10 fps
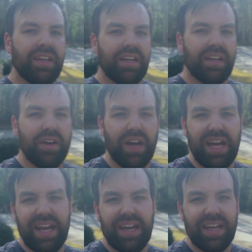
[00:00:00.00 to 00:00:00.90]
Gonna go
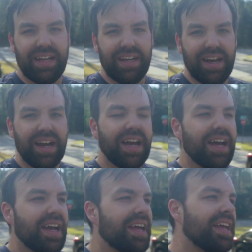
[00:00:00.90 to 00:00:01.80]
ahead and
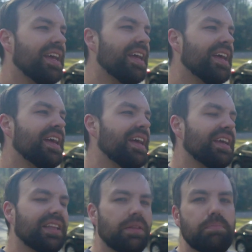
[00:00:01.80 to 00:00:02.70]

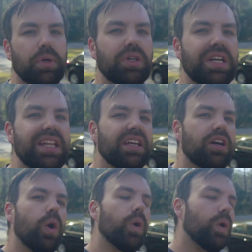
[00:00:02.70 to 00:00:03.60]
get the burn in the
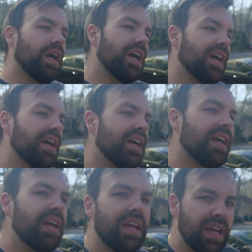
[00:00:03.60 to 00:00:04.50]
core.
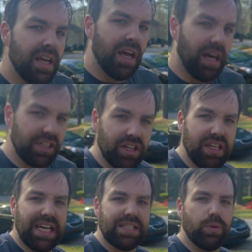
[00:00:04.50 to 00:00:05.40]
I'll show you
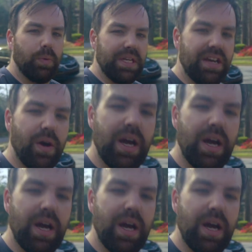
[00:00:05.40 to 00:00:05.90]
guys what we do.